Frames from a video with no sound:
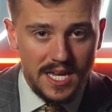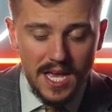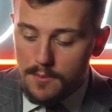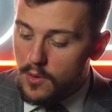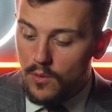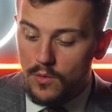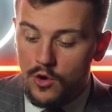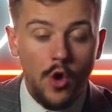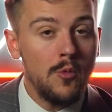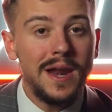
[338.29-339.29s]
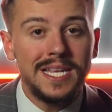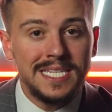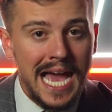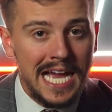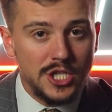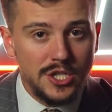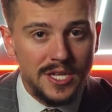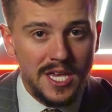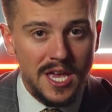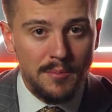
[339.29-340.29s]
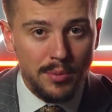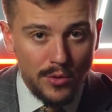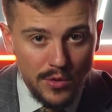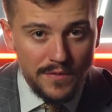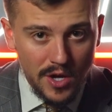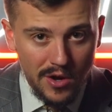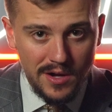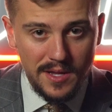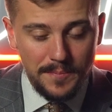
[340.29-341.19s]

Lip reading: but nobody's actually improving on it.